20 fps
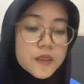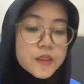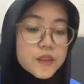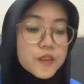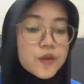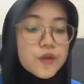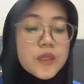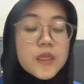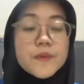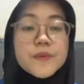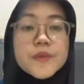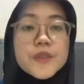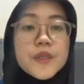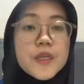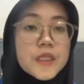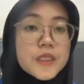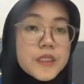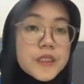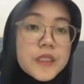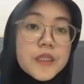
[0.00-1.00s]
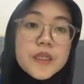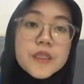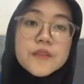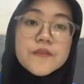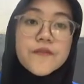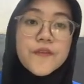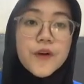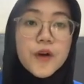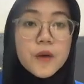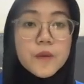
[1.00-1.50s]
So deep structure
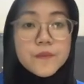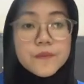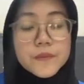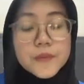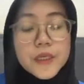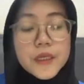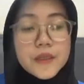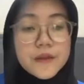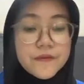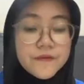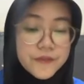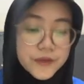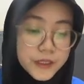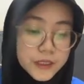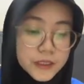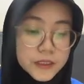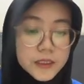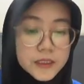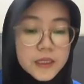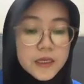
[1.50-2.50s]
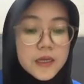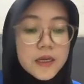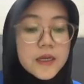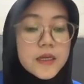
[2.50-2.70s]
is formed in the first,